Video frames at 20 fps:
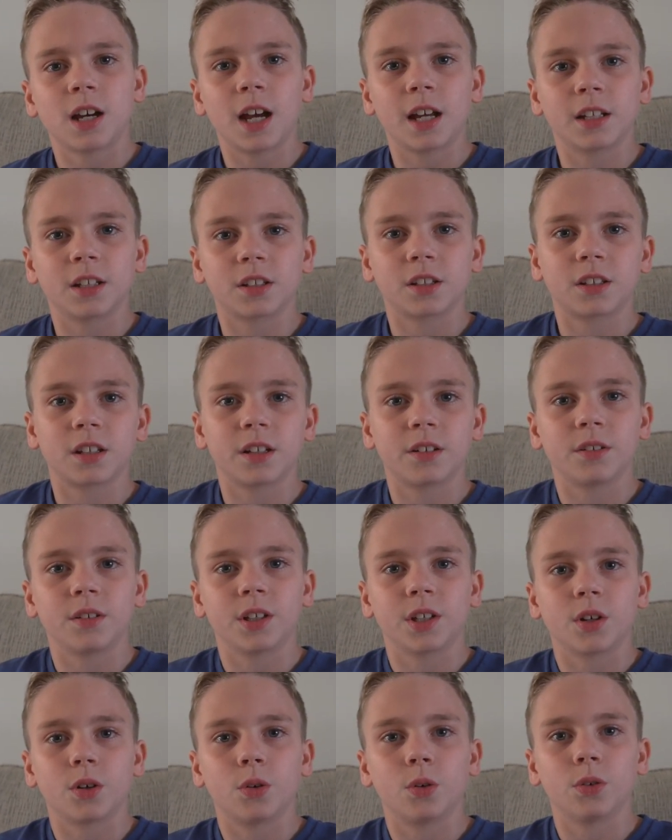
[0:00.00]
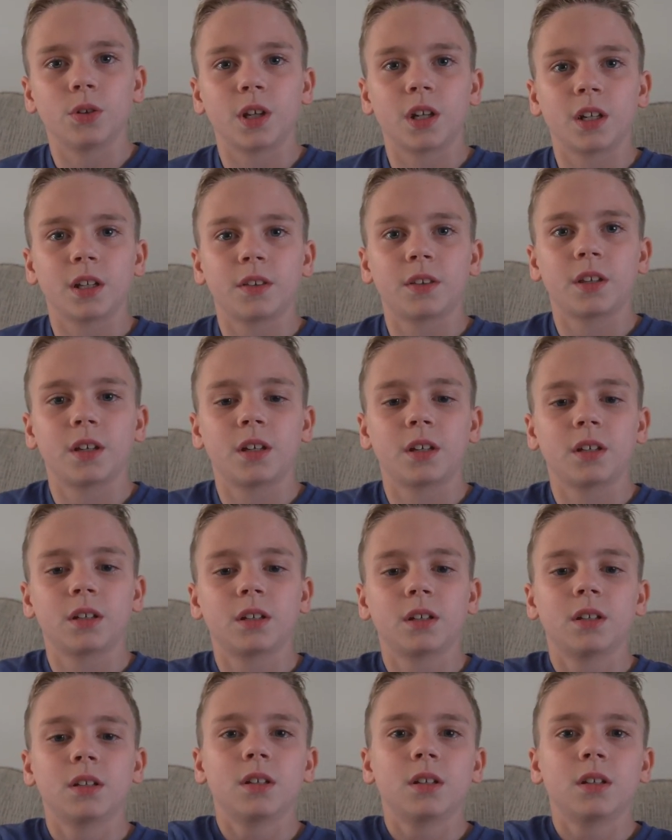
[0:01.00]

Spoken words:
I just didn't really hold anything.